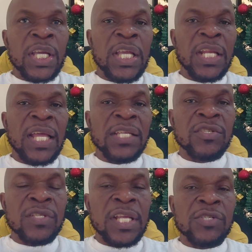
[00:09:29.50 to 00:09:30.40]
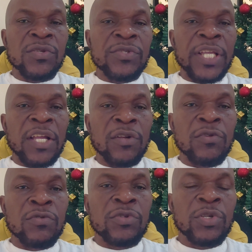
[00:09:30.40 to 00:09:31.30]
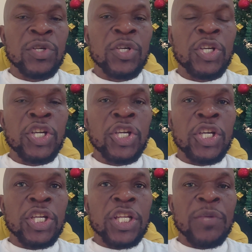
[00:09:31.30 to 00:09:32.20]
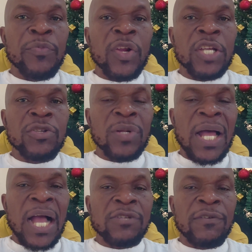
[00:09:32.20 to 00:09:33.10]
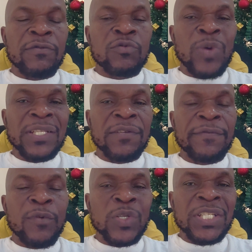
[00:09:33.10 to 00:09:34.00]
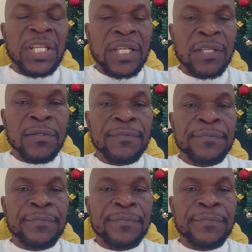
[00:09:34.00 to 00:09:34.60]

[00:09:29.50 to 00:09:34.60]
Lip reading: Key legislations include the Immigration Act of 2014